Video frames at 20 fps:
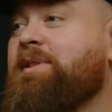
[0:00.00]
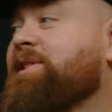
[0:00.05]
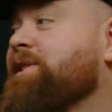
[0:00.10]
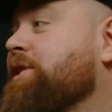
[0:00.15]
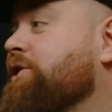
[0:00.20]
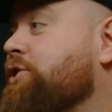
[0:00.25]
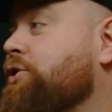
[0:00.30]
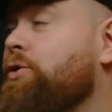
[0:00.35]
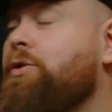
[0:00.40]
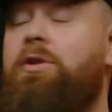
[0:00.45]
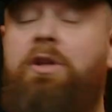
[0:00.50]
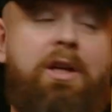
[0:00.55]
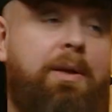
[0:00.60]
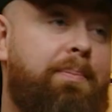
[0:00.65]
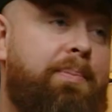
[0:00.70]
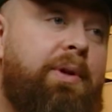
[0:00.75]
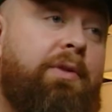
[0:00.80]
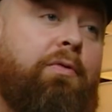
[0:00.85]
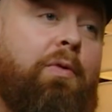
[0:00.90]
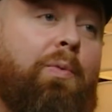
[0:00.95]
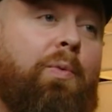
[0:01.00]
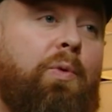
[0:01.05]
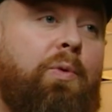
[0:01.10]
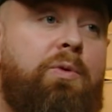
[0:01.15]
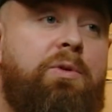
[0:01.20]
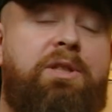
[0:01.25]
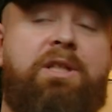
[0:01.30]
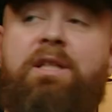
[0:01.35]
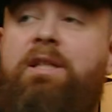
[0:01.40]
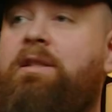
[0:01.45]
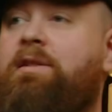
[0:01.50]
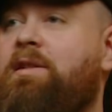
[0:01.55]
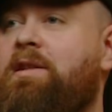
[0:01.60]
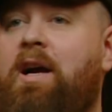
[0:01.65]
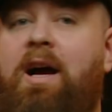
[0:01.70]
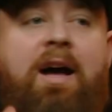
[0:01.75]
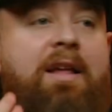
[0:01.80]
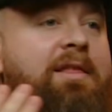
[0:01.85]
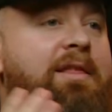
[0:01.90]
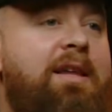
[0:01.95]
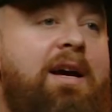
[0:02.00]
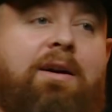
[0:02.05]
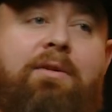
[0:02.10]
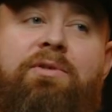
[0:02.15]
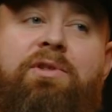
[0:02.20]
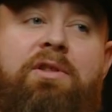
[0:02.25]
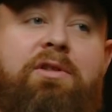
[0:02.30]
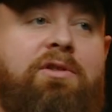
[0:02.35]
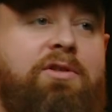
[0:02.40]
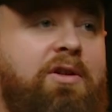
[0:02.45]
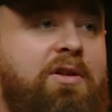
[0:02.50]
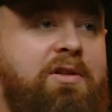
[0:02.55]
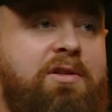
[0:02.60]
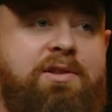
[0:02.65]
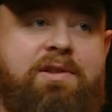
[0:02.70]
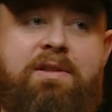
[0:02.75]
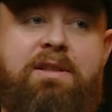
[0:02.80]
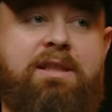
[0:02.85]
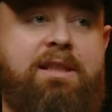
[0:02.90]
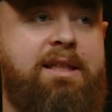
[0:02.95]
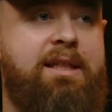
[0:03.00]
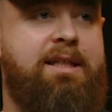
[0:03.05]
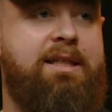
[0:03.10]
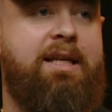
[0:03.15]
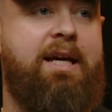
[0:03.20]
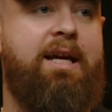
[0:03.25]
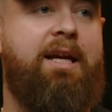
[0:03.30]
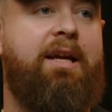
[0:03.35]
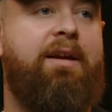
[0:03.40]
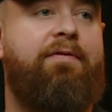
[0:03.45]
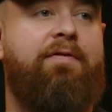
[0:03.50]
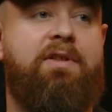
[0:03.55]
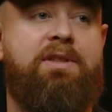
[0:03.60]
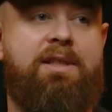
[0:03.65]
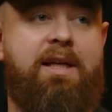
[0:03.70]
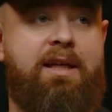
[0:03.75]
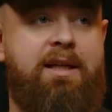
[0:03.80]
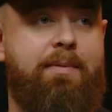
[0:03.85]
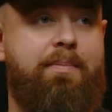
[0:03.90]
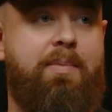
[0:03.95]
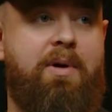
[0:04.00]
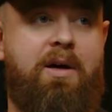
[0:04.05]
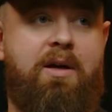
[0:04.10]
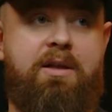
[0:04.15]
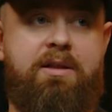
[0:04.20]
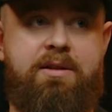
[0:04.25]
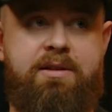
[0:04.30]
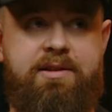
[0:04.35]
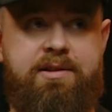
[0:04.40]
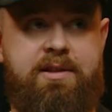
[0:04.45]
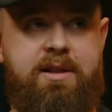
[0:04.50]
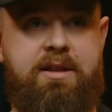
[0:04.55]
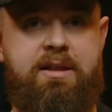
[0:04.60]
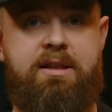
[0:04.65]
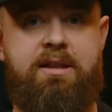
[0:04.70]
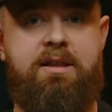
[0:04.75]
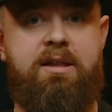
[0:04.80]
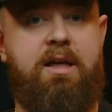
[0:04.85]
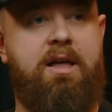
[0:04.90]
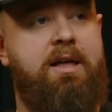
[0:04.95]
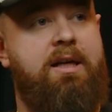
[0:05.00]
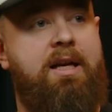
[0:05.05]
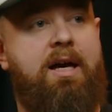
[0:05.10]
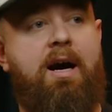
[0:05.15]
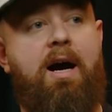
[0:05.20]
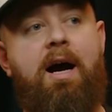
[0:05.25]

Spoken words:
and says you're going to be rewarded $1,000 in DNA for taking part in this study. Now,